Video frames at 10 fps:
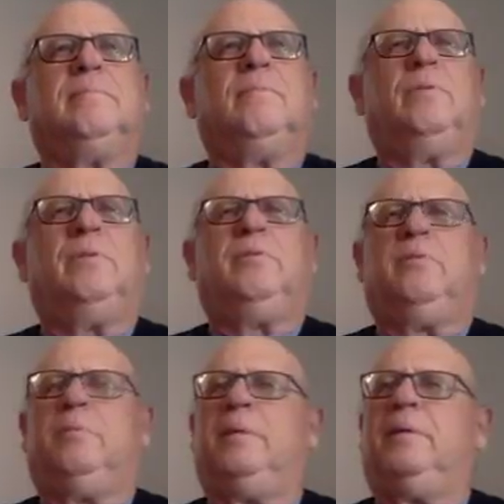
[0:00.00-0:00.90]

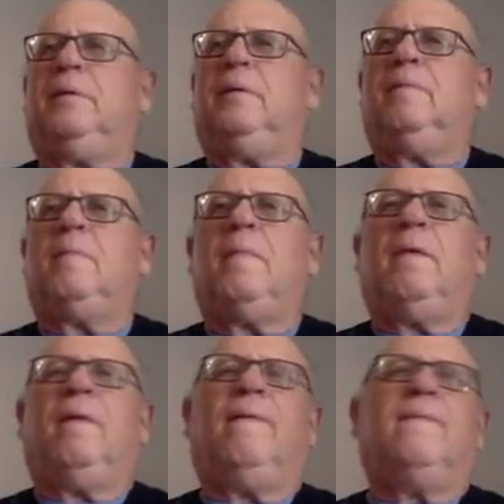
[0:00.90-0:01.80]
wonderful about it.
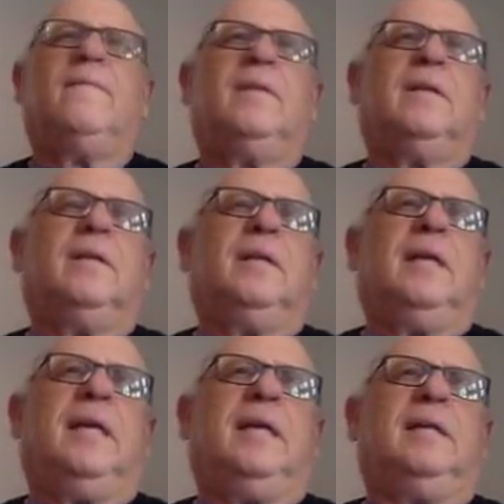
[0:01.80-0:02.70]

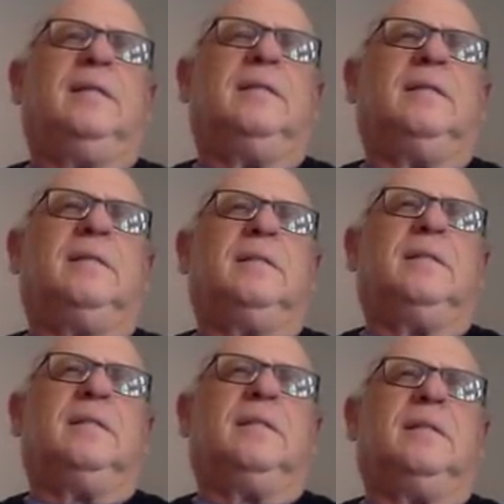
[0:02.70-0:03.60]
And
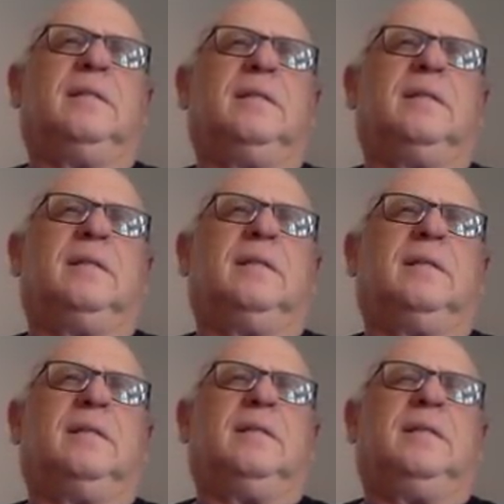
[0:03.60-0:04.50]

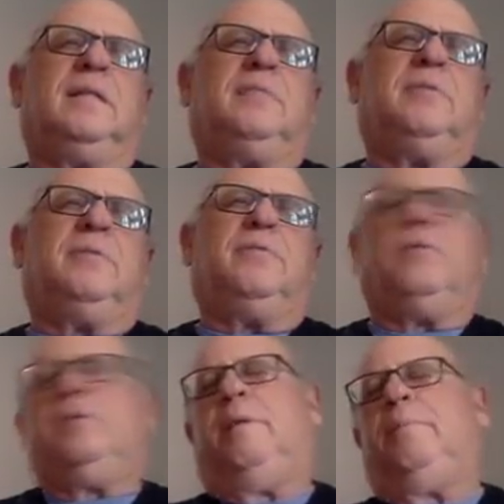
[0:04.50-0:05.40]
these were the
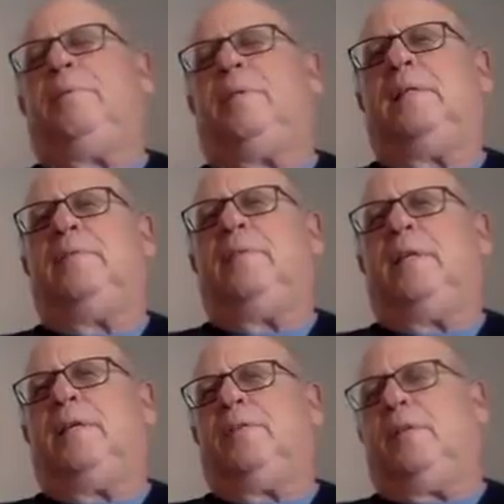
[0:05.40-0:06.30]
first temples I lived in,
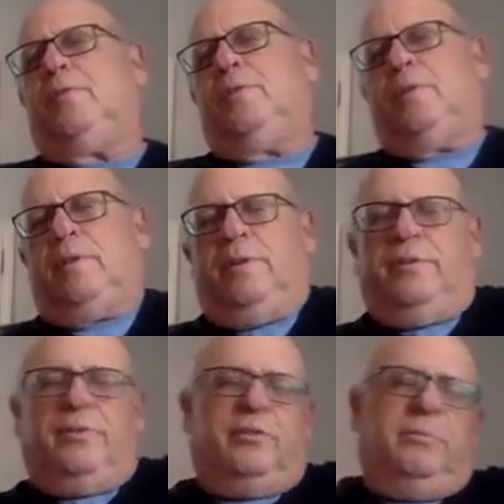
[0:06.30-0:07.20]
actually. I joined the Hare
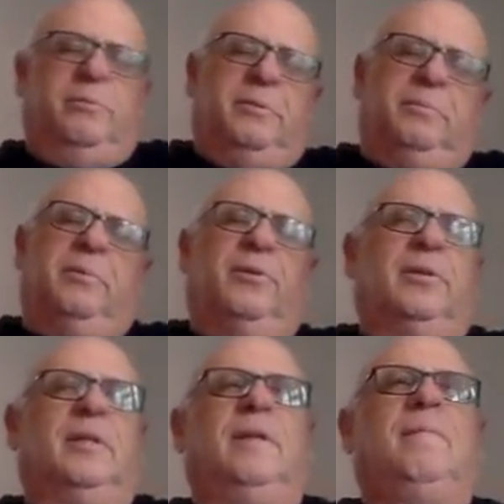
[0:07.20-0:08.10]
Krishna movement in
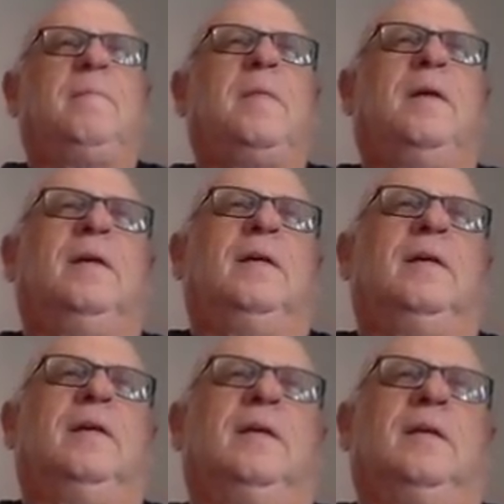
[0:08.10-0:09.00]
Berkeley.
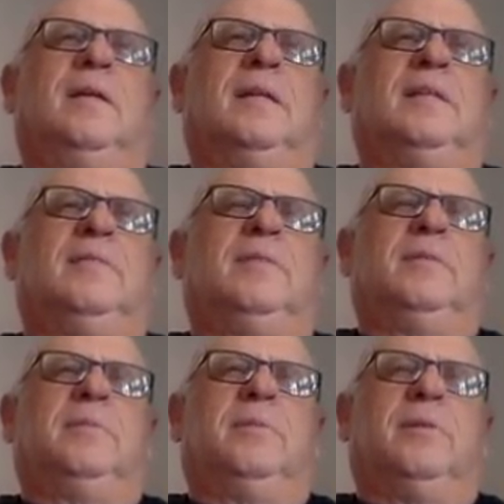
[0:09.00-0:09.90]
And I lived in
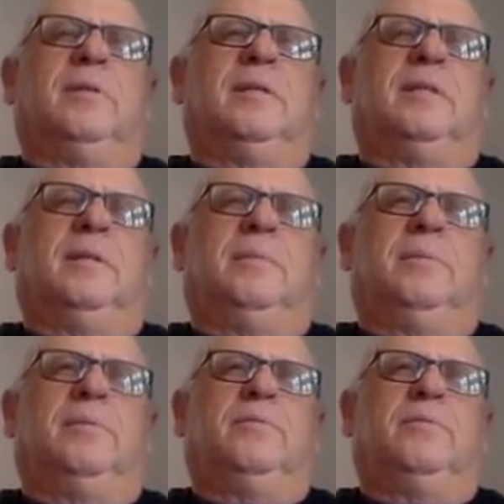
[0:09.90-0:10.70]
the Berkeley temple